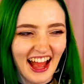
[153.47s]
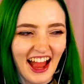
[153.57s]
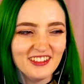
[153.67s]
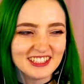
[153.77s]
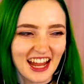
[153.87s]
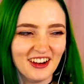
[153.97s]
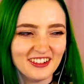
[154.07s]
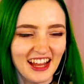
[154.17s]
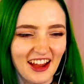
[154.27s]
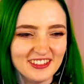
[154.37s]
I'm
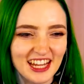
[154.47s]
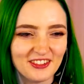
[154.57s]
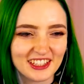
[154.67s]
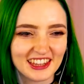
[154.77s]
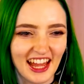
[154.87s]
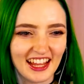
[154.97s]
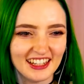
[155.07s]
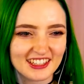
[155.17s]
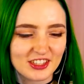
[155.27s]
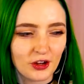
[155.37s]
down, I'm down with
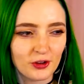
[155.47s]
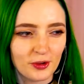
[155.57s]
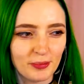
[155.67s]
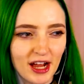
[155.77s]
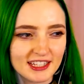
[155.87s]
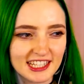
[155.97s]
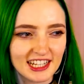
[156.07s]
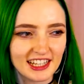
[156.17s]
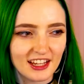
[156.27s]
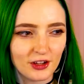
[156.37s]
that. So pause it
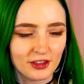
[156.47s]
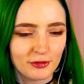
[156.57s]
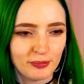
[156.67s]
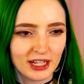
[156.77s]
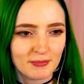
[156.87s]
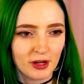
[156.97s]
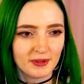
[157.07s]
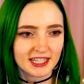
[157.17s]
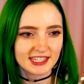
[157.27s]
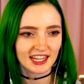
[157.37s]
at like all the big
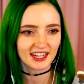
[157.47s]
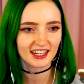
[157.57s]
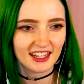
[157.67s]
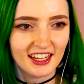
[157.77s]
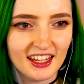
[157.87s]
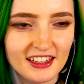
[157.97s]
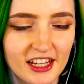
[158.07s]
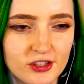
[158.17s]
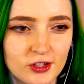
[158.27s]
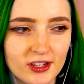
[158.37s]
moments, like
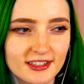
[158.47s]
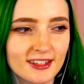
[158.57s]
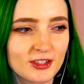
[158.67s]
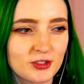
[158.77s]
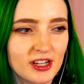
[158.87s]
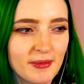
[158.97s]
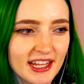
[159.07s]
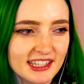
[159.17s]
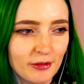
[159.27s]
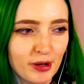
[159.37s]
like Circus Extreme
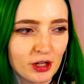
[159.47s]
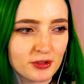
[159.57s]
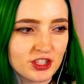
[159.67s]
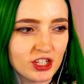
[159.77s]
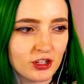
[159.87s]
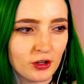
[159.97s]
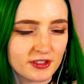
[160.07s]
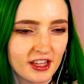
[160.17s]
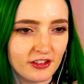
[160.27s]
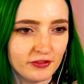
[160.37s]
has that part where she
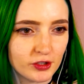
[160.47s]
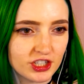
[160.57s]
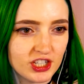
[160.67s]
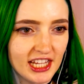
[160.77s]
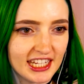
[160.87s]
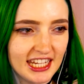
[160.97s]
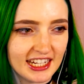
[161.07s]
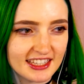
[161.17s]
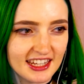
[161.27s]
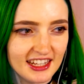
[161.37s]
goes on the floor and she like kicks